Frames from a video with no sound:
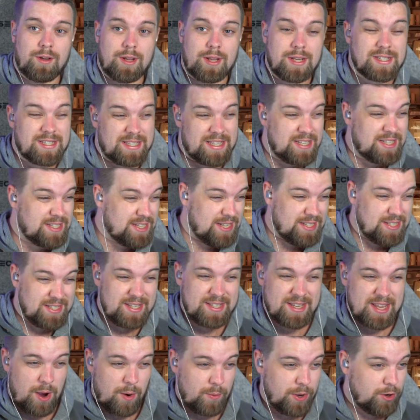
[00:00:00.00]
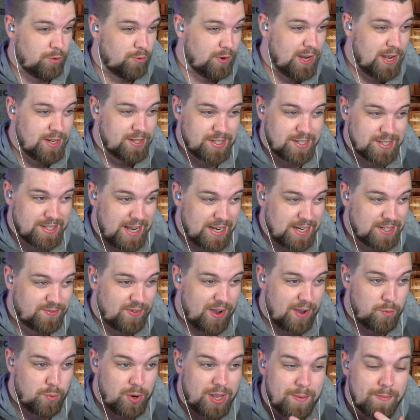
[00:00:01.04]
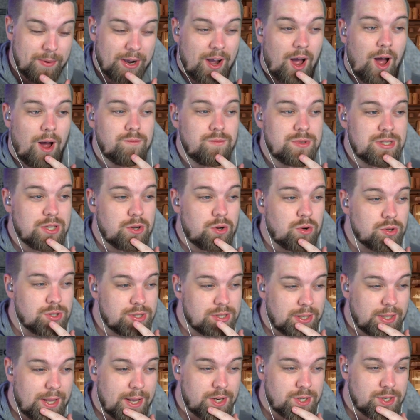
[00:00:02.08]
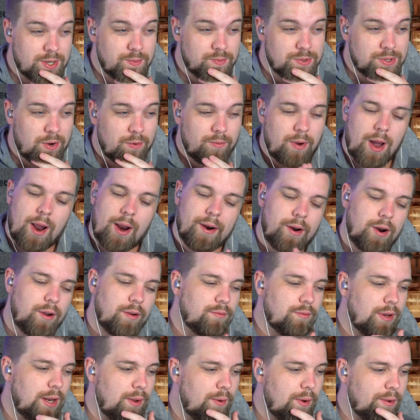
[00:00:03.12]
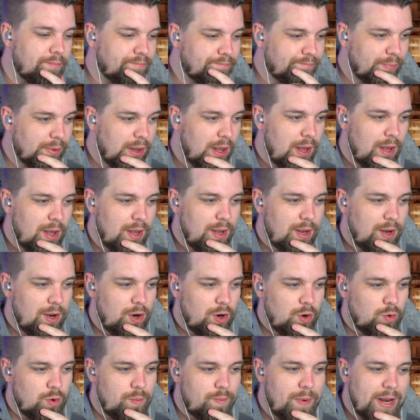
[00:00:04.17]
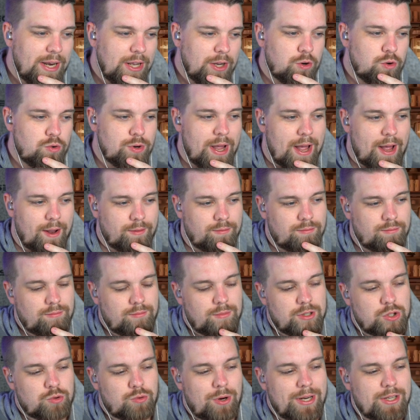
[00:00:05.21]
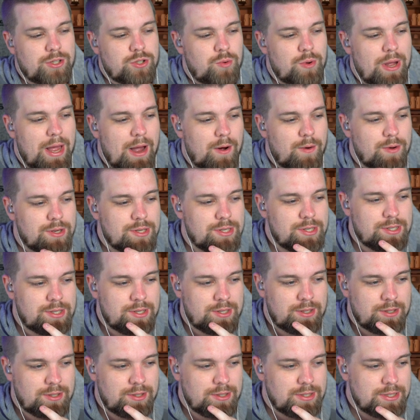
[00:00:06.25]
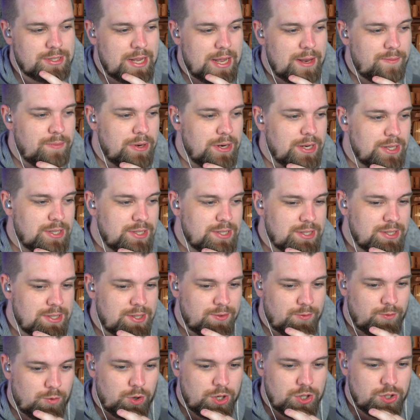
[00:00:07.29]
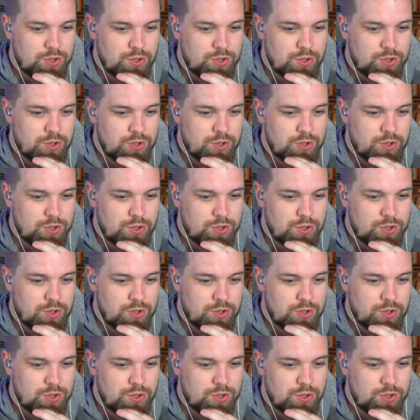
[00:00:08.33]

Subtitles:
Is this how he creates his next fable? He becomes the constellation himself. I don't know. Anyway. Remaining cooldown. 22 hours, 10 minutes, 42